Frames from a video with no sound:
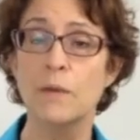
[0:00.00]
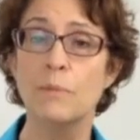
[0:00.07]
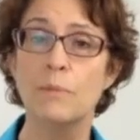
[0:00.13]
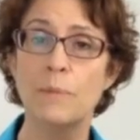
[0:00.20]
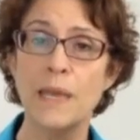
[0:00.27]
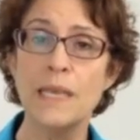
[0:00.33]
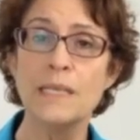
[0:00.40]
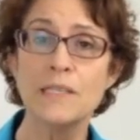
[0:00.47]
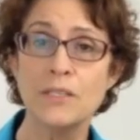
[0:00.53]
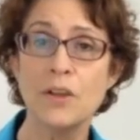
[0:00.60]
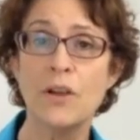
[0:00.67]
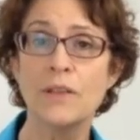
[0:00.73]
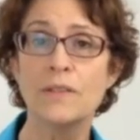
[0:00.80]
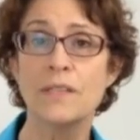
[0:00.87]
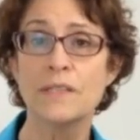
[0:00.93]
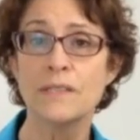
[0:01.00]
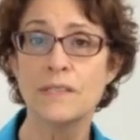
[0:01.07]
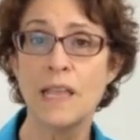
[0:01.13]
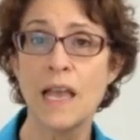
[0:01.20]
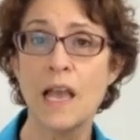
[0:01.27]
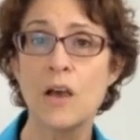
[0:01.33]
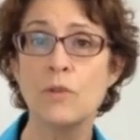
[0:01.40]
based on the
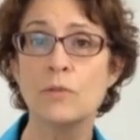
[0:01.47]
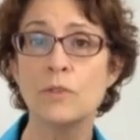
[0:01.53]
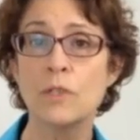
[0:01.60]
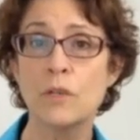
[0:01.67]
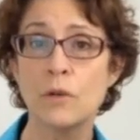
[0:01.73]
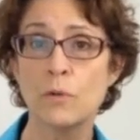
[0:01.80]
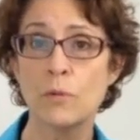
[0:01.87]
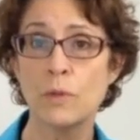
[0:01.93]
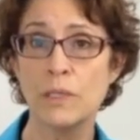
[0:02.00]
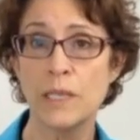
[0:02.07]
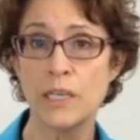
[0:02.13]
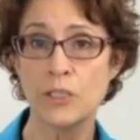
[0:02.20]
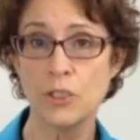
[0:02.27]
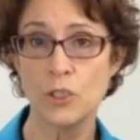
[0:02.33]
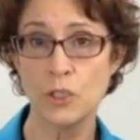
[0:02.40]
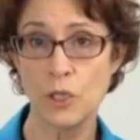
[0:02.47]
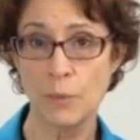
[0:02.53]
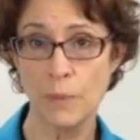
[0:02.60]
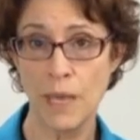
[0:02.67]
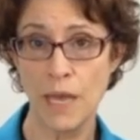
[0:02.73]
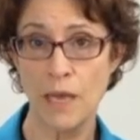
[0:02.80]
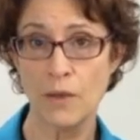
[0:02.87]
Sound Relationship
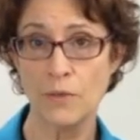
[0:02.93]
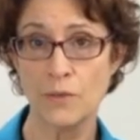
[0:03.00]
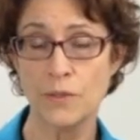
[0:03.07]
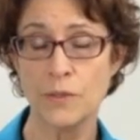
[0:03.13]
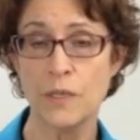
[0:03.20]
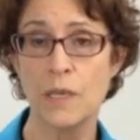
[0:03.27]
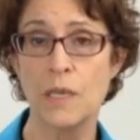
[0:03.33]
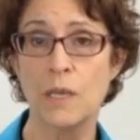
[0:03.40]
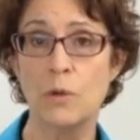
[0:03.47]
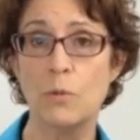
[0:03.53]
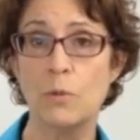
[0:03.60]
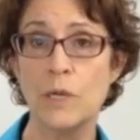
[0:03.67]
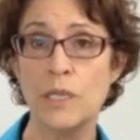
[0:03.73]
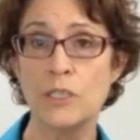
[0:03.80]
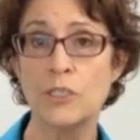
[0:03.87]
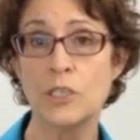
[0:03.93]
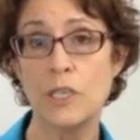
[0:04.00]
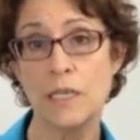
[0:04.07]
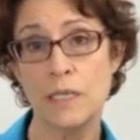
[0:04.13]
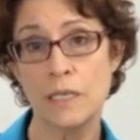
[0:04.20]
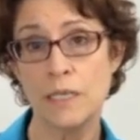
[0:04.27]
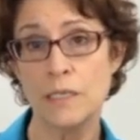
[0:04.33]
House, which
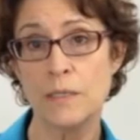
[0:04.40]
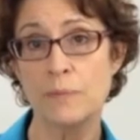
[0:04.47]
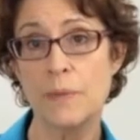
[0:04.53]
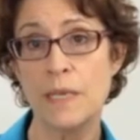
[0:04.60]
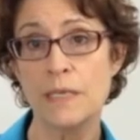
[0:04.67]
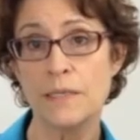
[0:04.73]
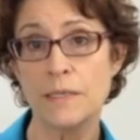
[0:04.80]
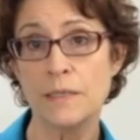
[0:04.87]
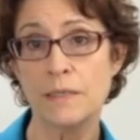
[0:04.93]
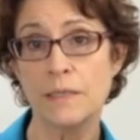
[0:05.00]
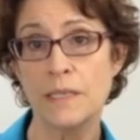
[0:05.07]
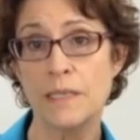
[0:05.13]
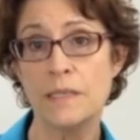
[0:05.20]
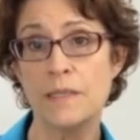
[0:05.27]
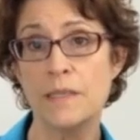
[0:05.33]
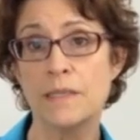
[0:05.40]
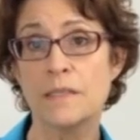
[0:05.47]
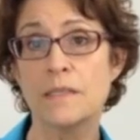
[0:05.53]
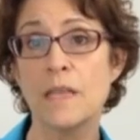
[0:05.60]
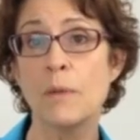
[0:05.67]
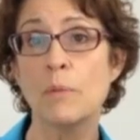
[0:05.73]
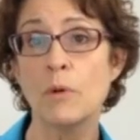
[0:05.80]
is basically the
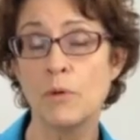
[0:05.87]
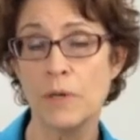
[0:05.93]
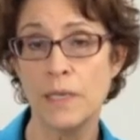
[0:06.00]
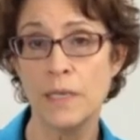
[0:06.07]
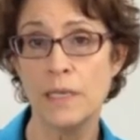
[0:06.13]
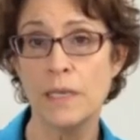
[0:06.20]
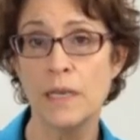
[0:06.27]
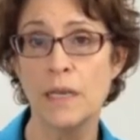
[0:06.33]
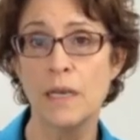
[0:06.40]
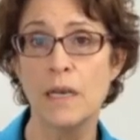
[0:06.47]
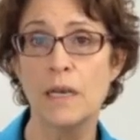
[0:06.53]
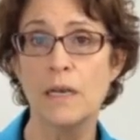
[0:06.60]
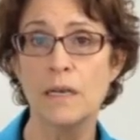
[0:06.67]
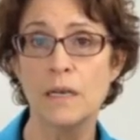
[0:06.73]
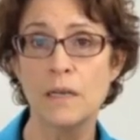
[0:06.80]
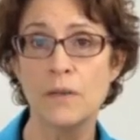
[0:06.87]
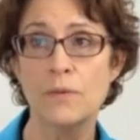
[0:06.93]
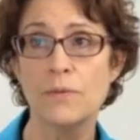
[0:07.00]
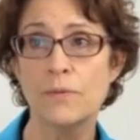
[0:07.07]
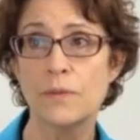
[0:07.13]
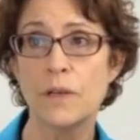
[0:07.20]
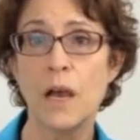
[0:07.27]
summary
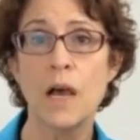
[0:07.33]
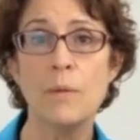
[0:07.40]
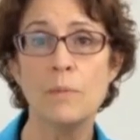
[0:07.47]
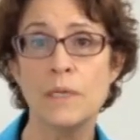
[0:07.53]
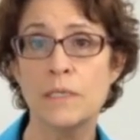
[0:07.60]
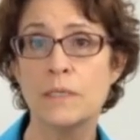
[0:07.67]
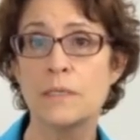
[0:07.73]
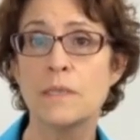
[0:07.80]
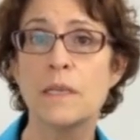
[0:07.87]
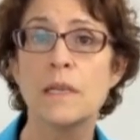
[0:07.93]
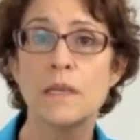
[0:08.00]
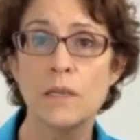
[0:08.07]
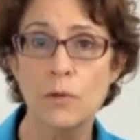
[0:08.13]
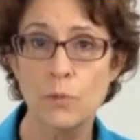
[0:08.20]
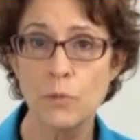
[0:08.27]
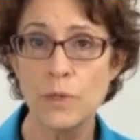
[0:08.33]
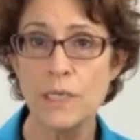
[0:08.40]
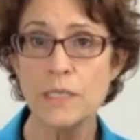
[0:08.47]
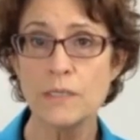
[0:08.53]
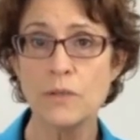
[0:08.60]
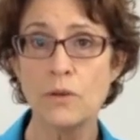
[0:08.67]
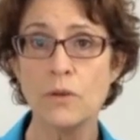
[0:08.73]
of Gottman's
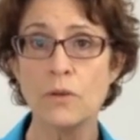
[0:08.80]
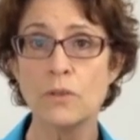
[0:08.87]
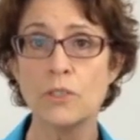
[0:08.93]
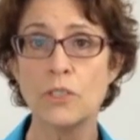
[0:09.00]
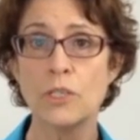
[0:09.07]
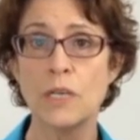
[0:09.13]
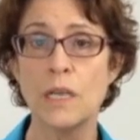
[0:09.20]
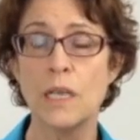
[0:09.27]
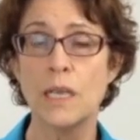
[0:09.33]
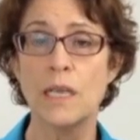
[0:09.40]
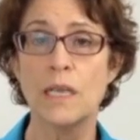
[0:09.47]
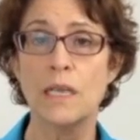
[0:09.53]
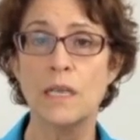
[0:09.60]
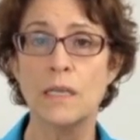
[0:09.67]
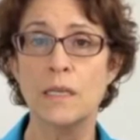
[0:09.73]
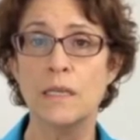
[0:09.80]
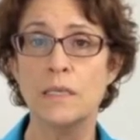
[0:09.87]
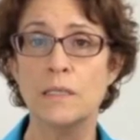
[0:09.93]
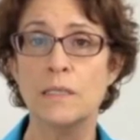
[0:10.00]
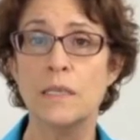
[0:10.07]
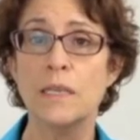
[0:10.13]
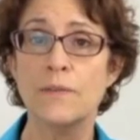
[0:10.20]
research
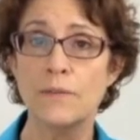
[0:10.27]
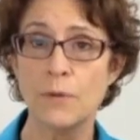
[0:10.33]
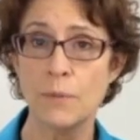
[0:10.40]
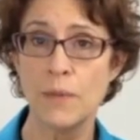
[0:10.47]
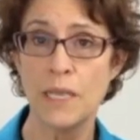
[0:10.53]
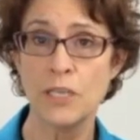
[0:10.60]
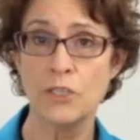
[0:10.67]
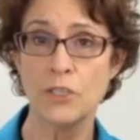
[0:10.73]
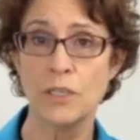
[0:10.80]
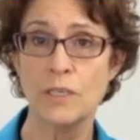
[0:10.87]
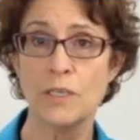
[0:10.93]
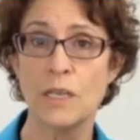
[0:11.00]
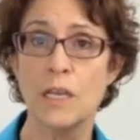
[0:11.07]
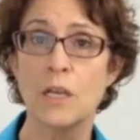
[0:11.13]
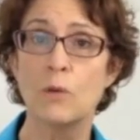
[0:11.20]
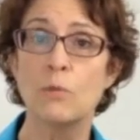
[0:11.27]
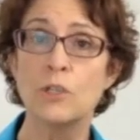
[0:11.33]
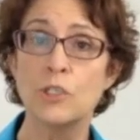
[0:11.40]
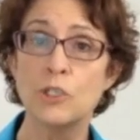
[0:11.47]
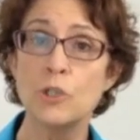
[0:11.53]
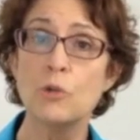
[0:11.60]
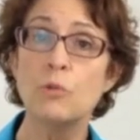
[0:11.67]
and information,
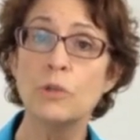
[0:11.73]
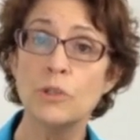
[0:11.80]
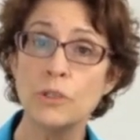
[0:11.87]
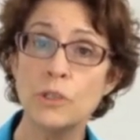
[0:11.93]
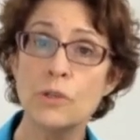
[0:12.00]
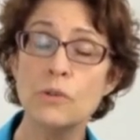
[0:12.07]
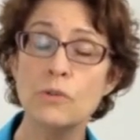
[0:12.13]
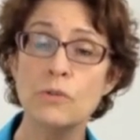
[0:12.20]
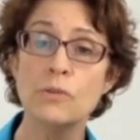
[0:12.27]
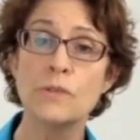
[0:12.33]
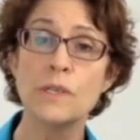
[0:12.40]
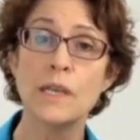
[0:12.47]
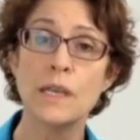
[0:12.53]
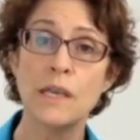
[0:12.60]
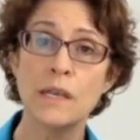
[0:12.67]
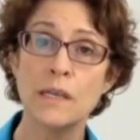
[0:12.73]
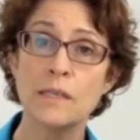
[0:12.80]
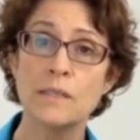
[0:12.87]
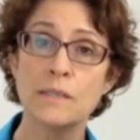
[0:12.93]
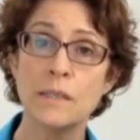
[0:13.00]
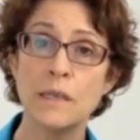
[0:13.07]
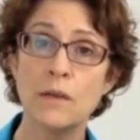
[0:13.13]
which you will use
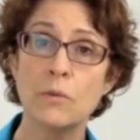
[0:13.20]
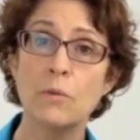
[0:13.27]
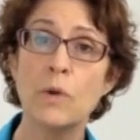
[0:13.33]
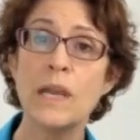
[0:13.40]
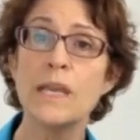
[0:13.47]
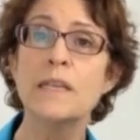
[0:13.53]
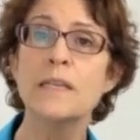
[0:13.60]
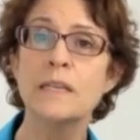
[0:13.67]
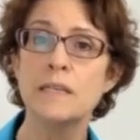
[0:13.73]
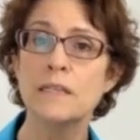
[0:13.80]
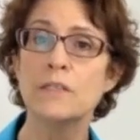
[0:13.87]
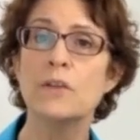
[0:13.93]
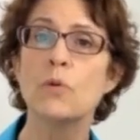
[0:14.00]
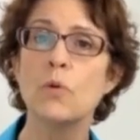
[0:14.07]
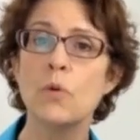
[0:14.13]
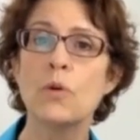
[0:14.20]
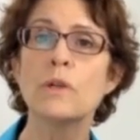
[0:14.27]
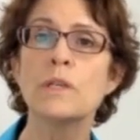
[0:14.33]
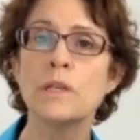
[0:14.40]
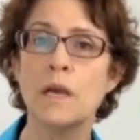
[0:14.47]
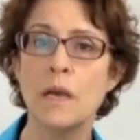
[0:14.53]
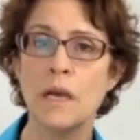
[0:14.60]
as a way to
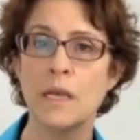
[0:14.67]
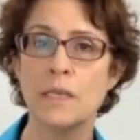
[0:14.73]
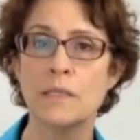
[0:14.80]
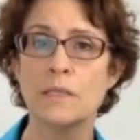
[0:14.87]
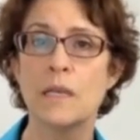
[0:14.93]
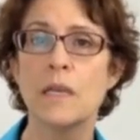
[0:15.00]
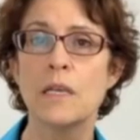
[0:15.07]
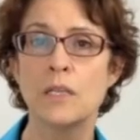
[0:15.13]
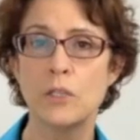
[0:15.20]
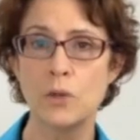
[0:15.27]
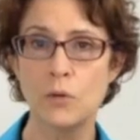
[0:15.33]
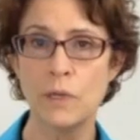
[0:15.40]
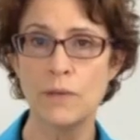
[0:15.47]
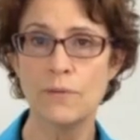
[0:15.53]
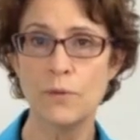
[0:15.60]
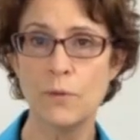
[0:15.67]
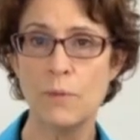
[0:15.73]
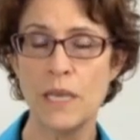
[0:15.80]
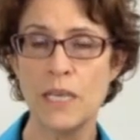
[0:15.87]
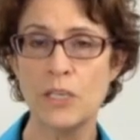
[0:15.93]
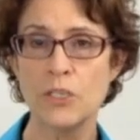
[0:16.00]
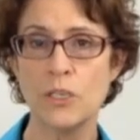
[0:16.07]
organize your
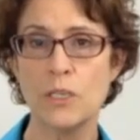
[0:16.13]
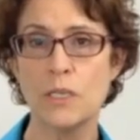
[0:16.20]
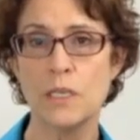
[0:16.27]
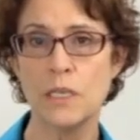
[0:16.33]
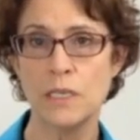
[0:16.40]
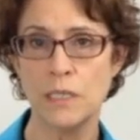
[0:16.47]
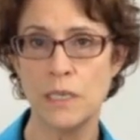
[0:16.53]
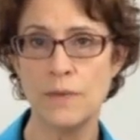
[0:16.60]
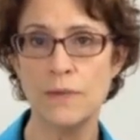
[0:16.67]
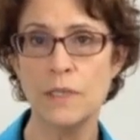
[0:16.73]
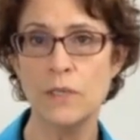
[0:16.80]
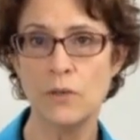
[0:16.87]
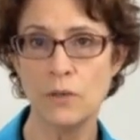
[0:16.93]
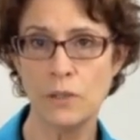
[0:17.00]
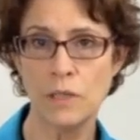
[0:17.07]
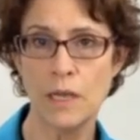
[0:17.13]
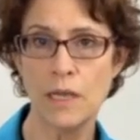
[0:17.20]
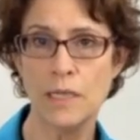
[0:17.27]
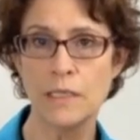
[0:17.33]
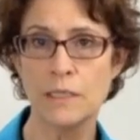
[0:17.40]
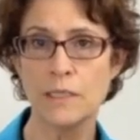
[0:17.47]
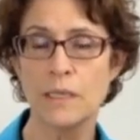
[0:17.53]
information in giving your
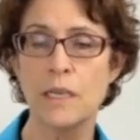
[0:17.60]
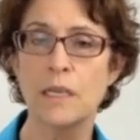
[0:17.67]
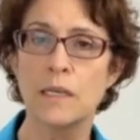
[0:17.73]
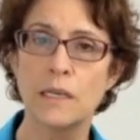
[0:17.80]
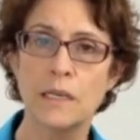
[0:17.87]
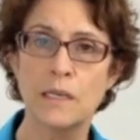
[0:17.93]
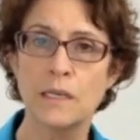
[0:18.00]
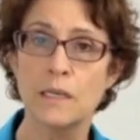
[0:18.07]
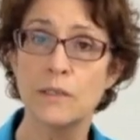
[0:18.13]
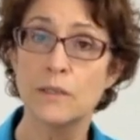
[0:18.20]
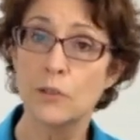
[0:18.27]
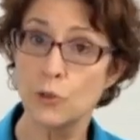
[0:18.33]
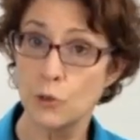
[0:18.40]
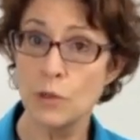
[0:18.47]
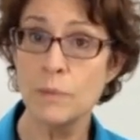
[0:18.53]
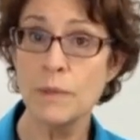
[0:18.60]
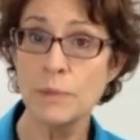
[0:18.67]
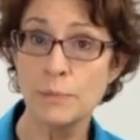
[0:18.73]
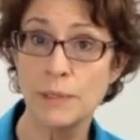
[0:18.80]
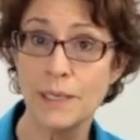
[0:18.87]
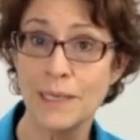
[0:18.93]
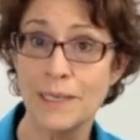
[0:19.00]
clients their
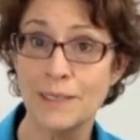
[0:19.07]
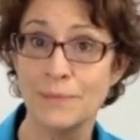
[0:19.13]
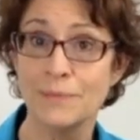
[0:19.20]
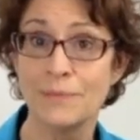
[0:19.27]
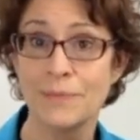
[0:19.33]
treatment plan.